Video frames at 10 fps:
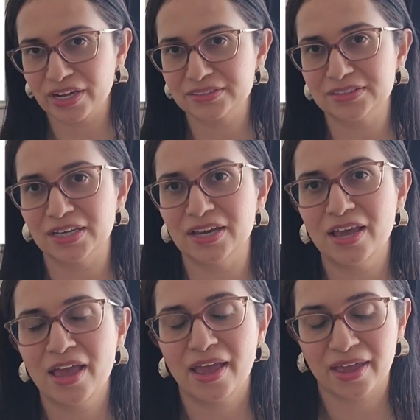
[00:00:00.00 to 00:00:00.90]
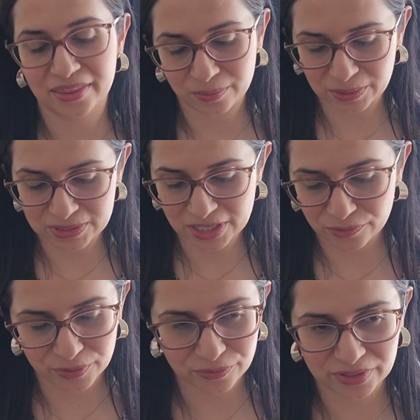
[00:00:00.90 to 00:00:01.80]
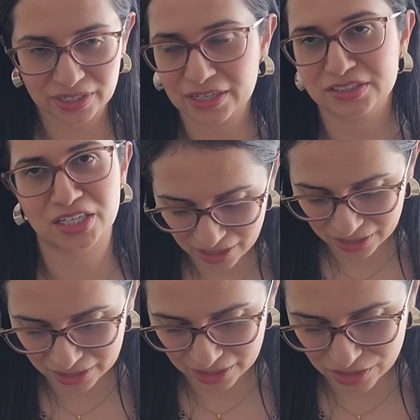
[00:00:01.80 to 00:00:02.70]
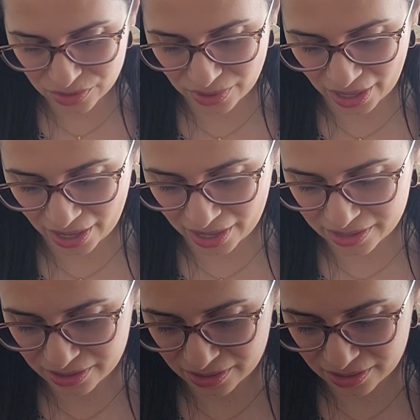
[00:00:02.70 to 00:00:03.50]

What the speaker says: next day and the baby's outfit for the next day. Can you add